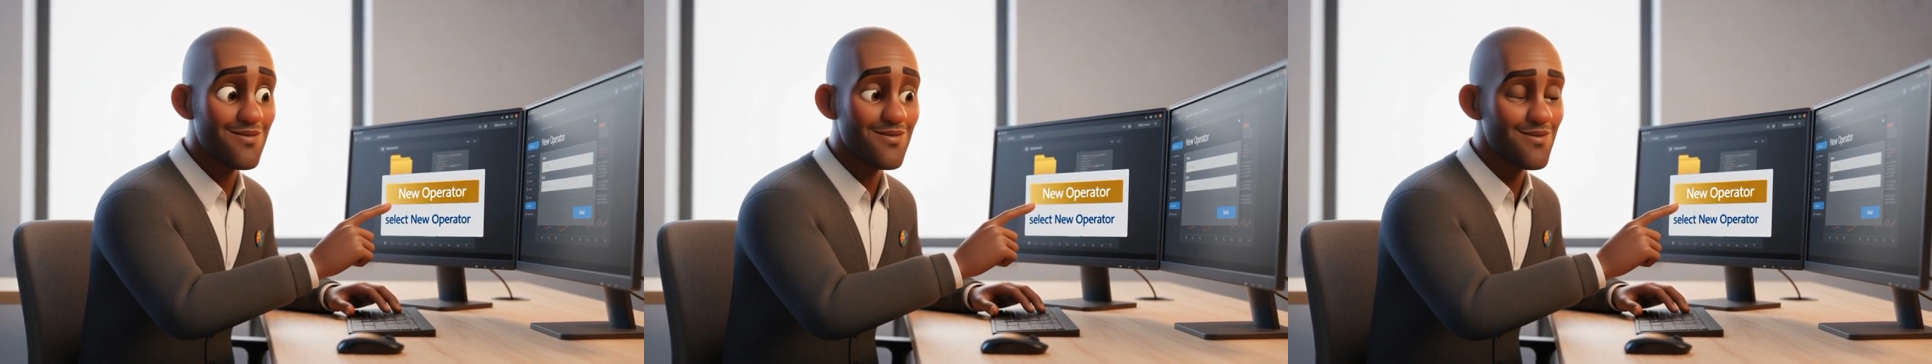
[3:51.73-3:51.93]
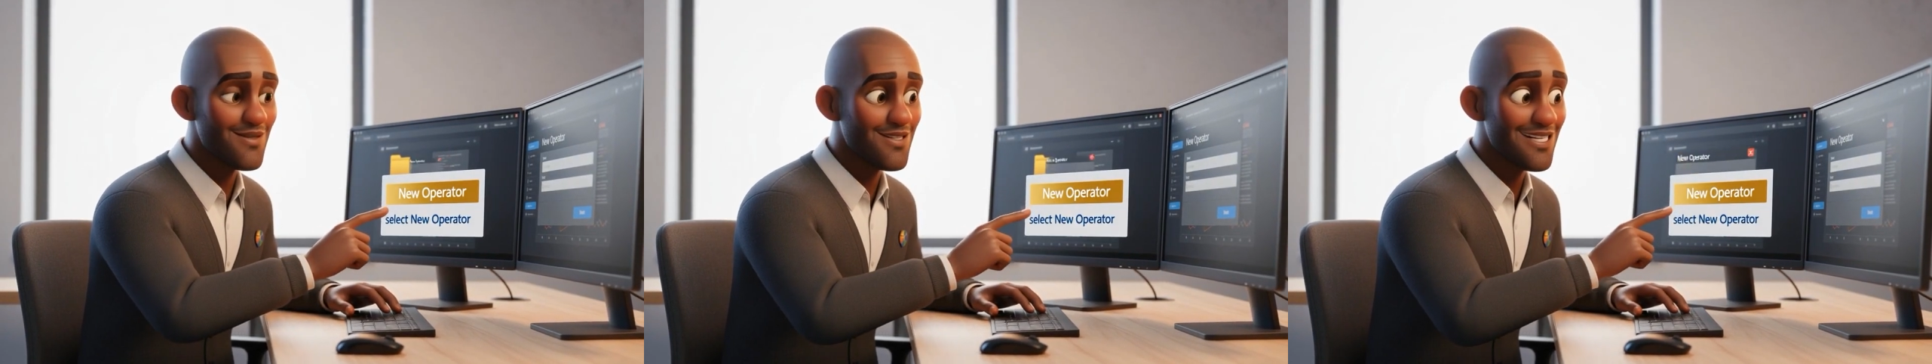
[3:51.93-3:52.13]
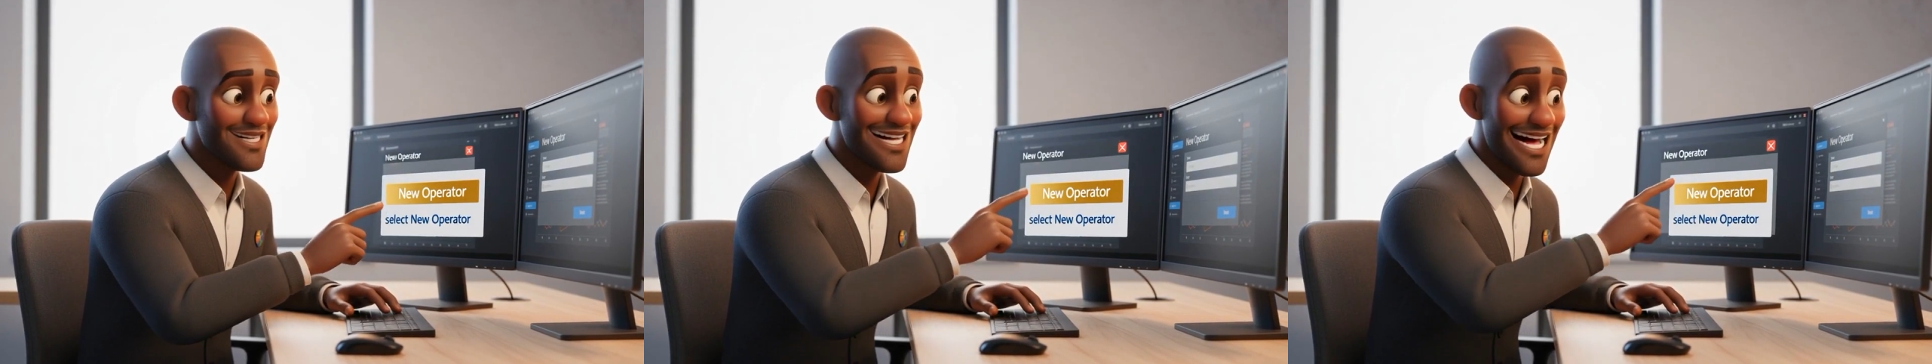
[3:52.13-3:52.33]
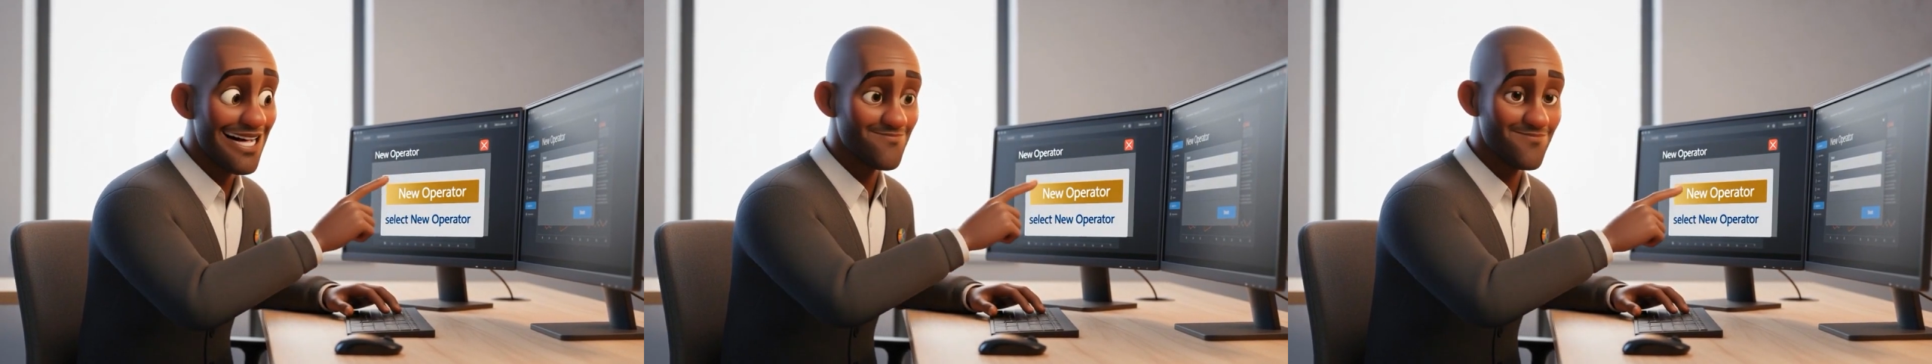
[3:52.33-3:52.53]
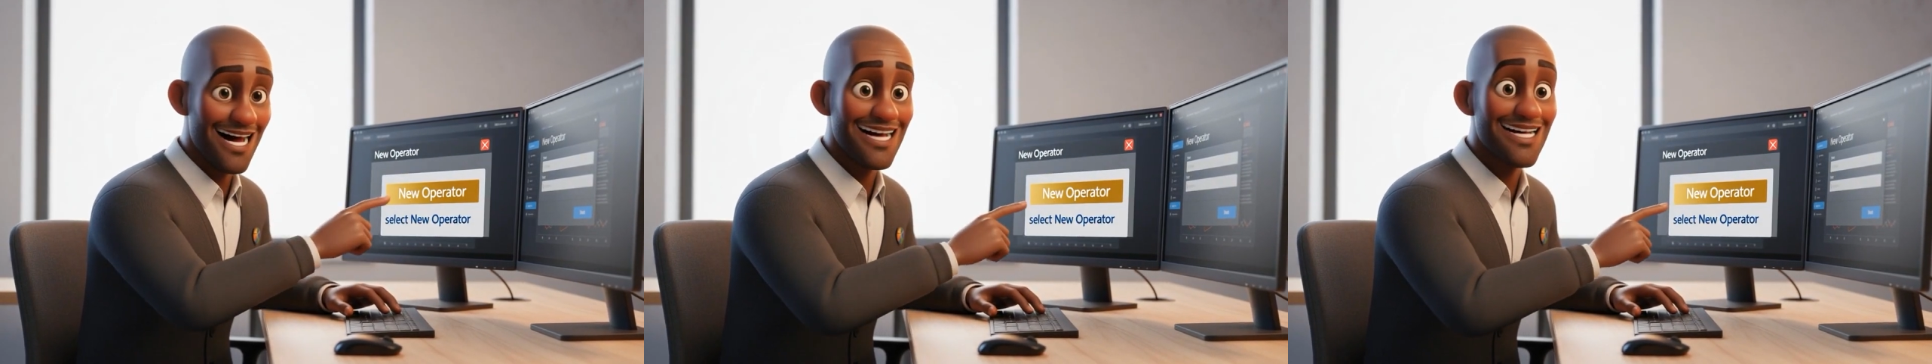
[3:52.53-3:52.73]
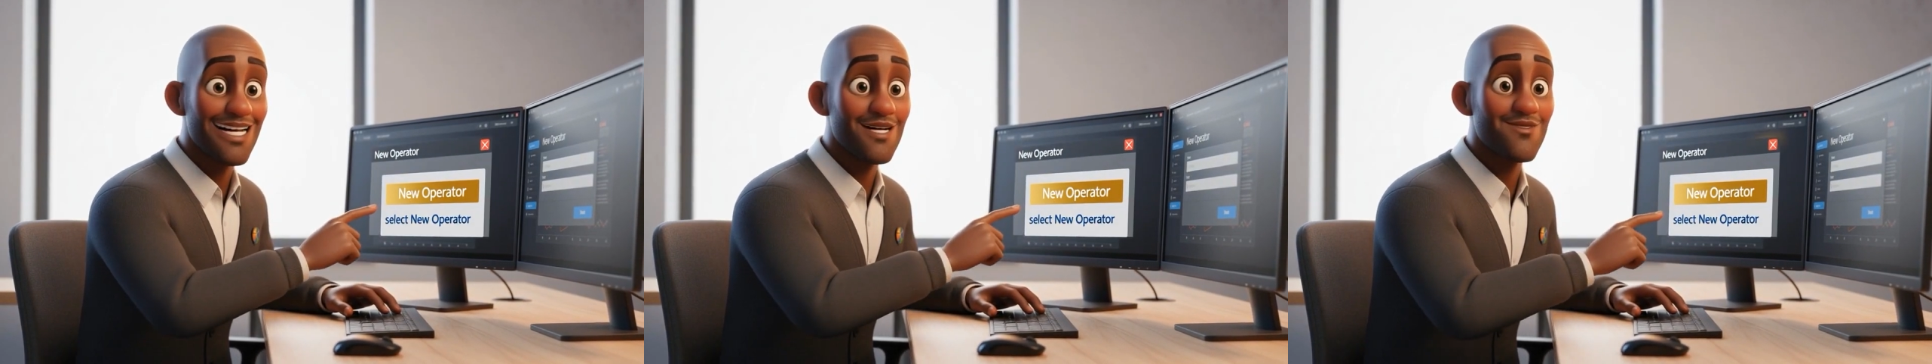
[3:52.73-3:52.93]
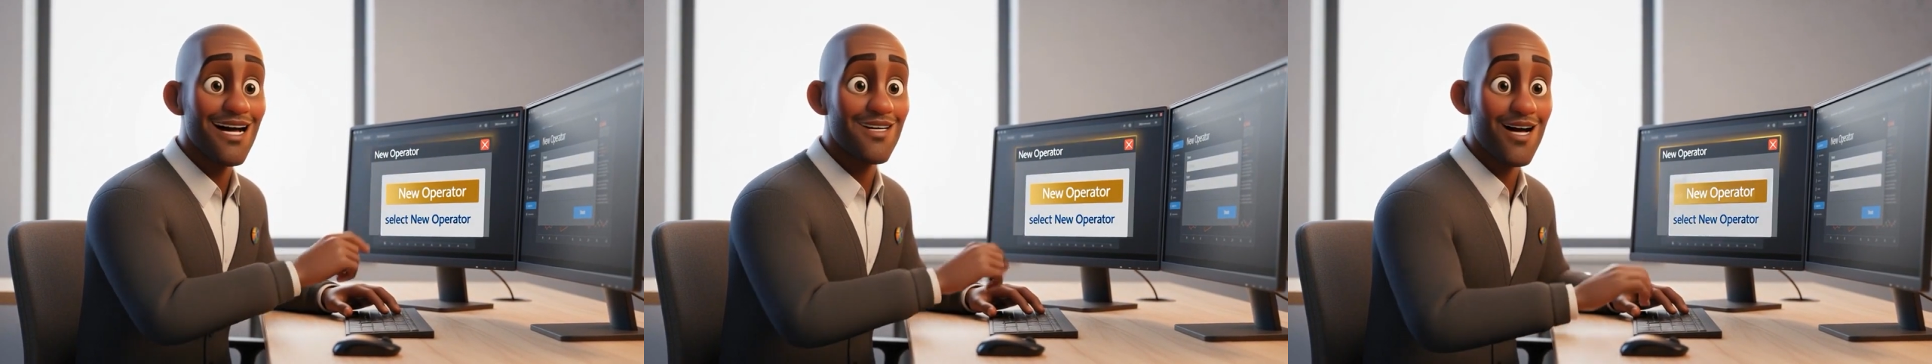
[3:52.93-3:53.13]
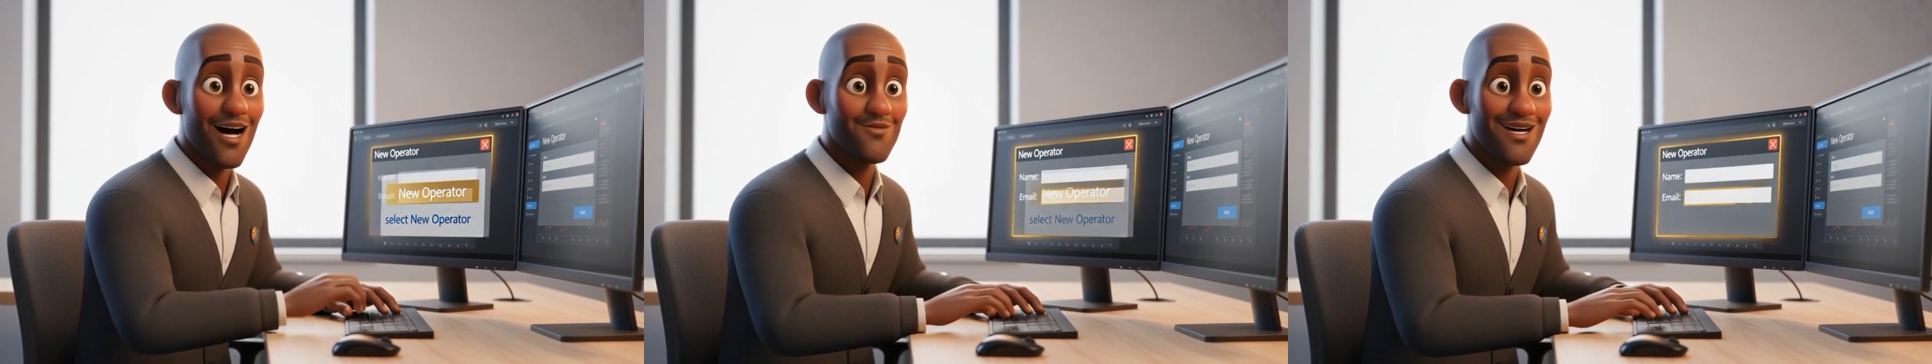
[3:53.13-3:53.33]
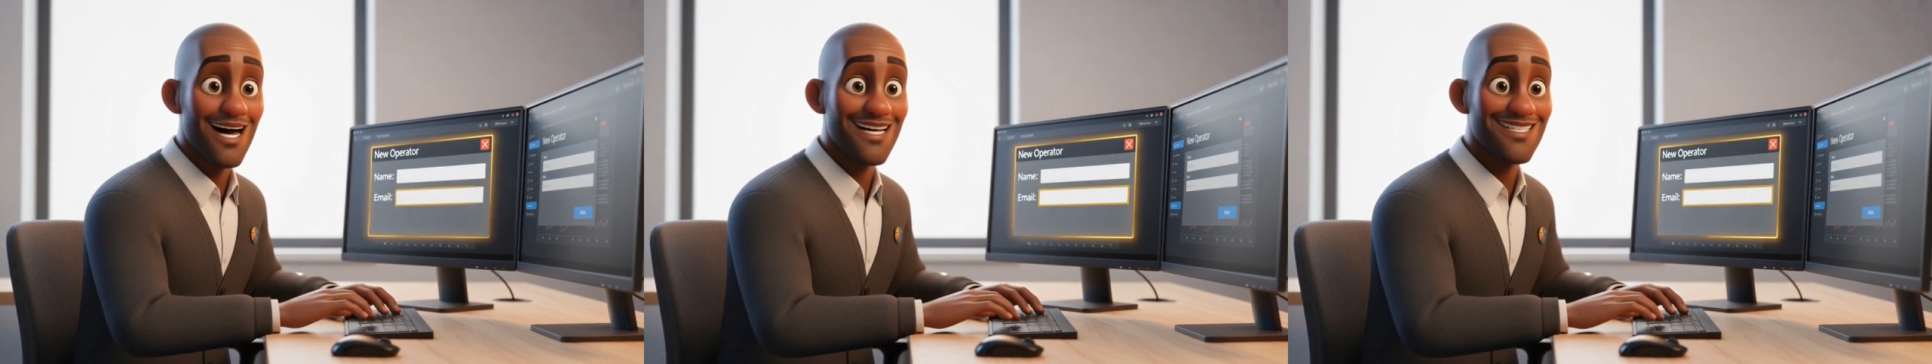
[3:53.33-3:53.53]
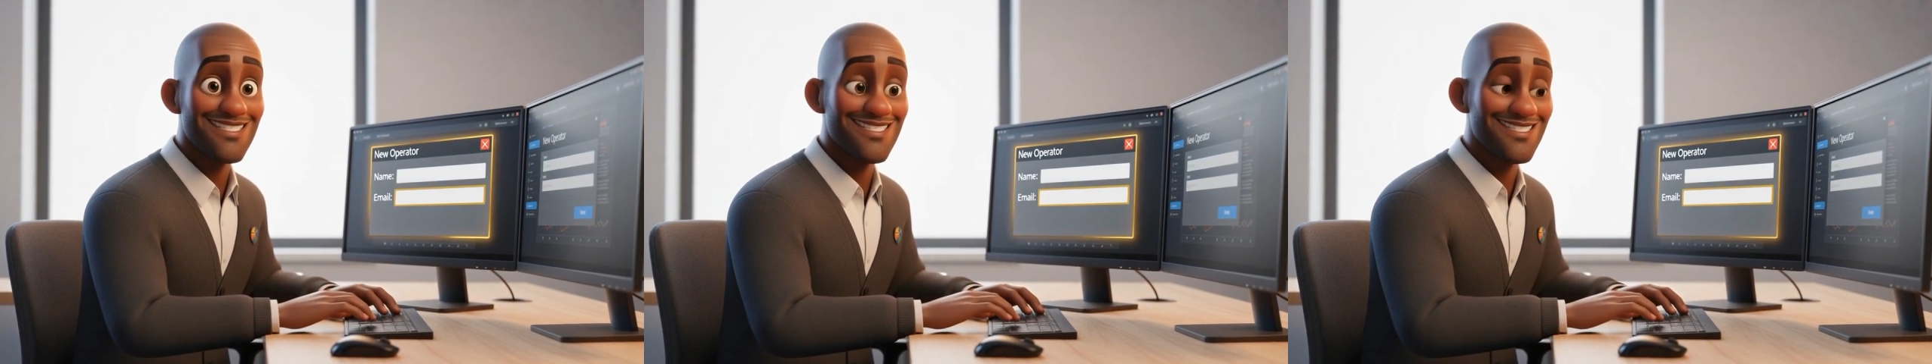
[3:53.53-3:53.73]
Enter a name and an email
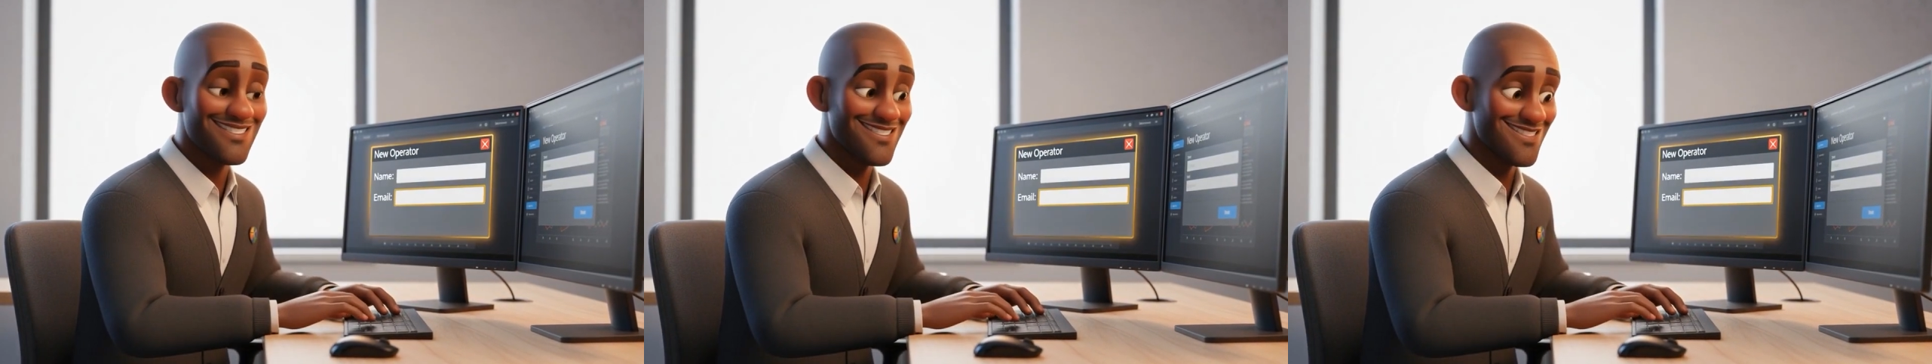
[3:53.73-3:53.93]
address.